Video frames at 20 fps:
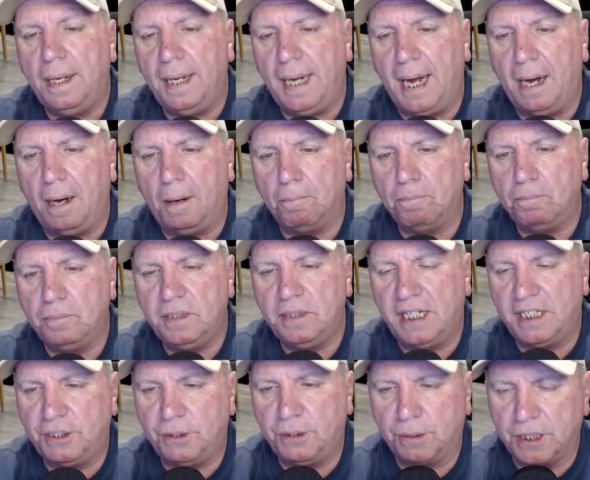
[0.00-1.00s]
Now,
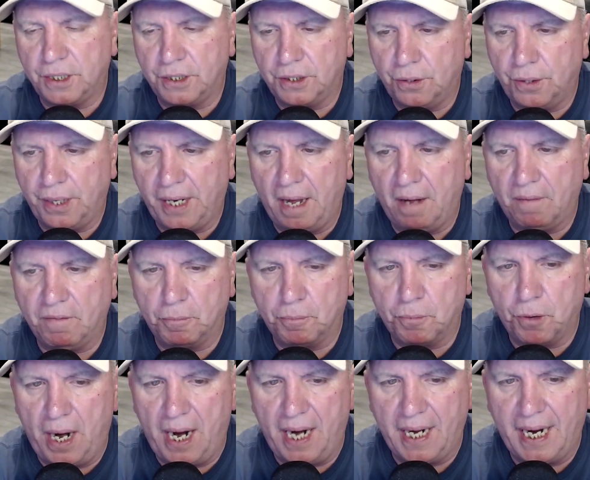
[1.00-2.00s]
District Attorney Alvin
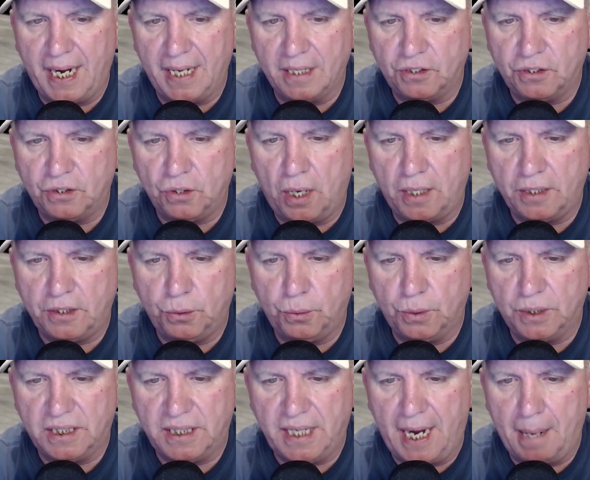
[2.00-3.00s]
Bragg has sought to
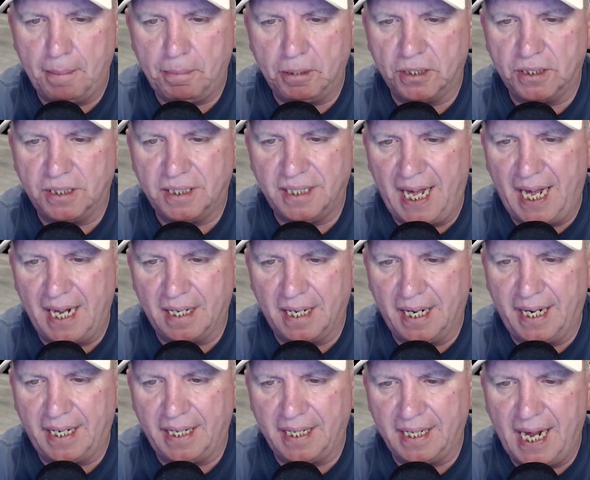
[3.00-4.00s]
establish that
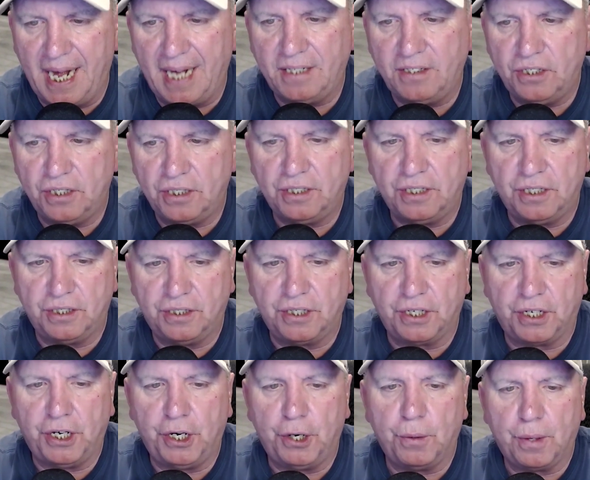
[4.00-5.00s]
link not just to
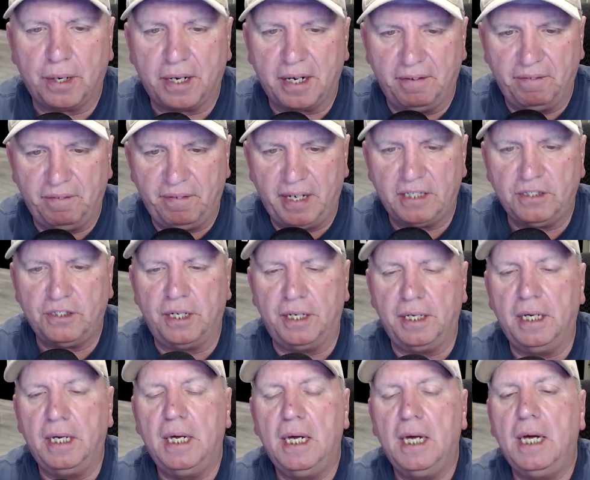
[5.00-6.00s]
secure a
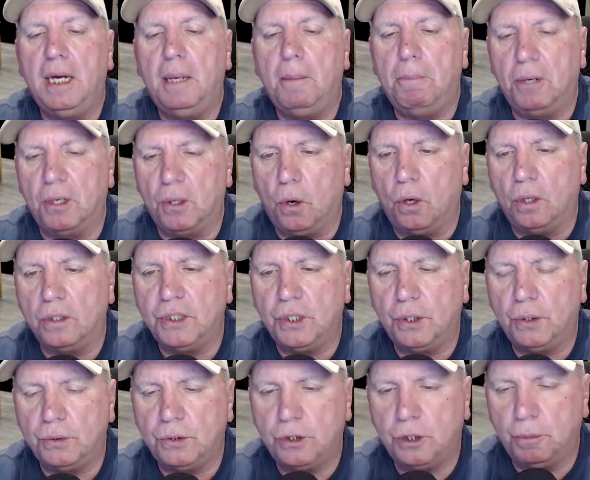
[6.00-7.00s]
conviction, but
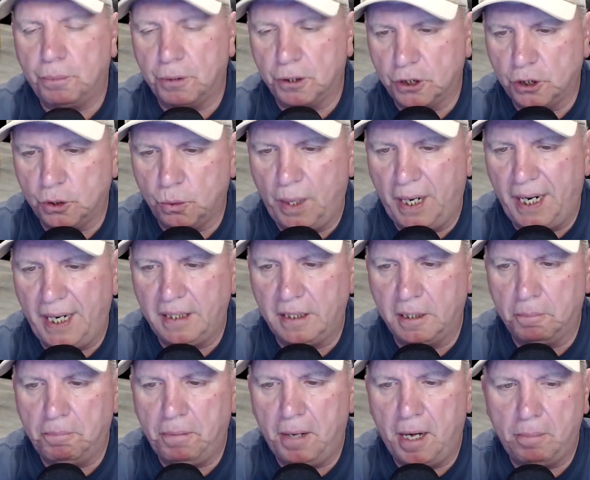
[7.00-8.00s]
also to persuade
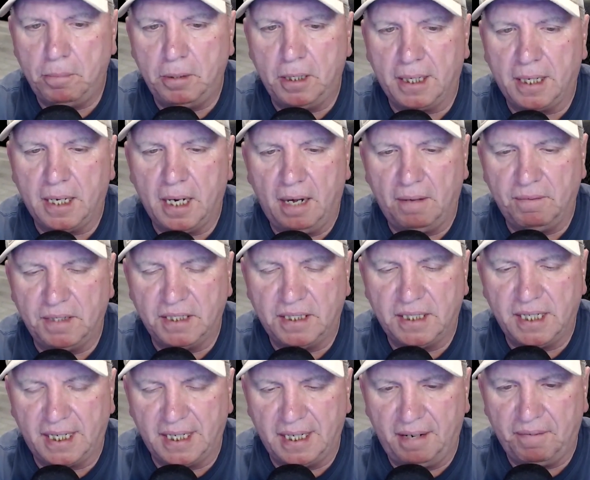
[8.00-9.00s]
the public of the
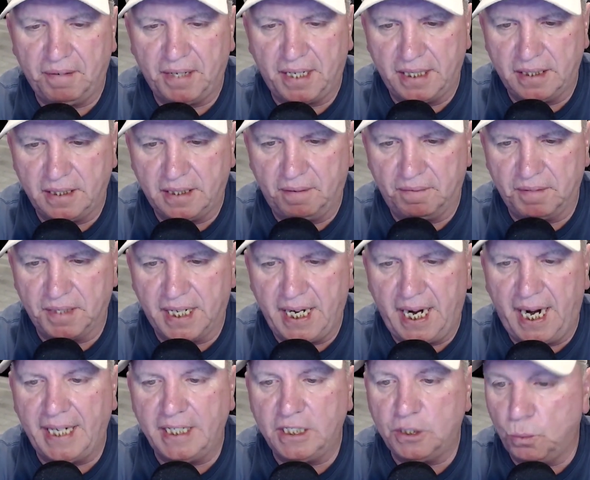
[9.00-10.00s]
significance of the
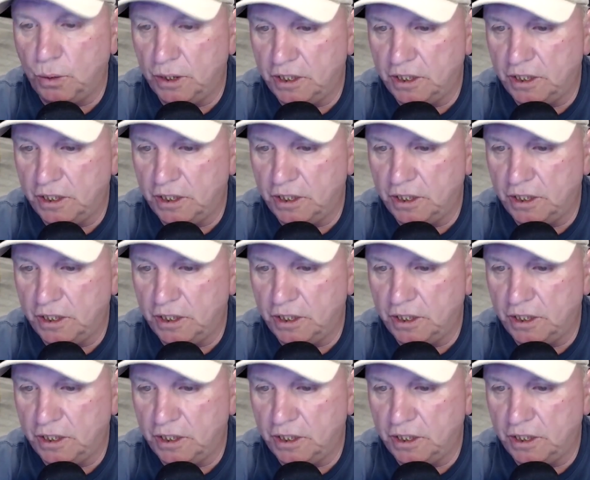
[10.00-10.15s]
case,